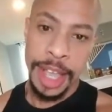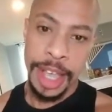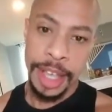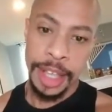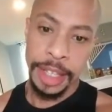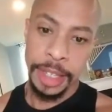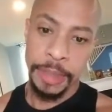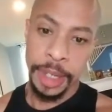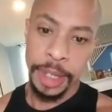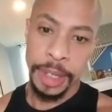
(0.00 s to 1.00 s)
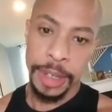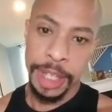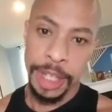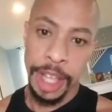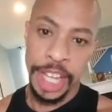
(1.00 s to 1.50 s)
It's been a
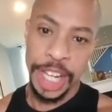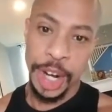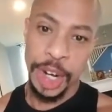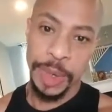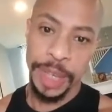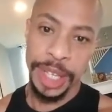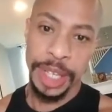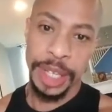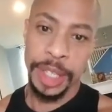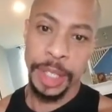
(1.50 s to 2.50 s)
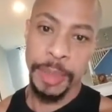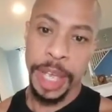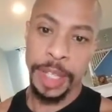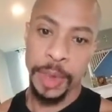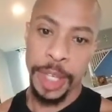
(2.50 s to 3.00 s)
long and hard week this
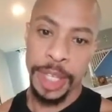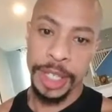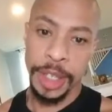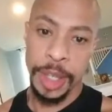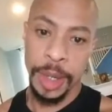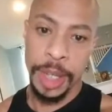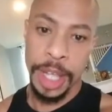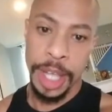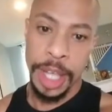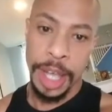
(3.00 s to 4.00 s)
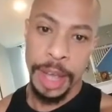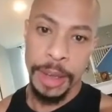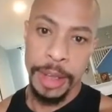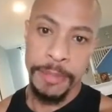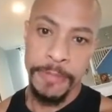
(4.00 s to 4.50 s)
past week, so
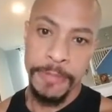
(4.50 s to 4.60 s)
I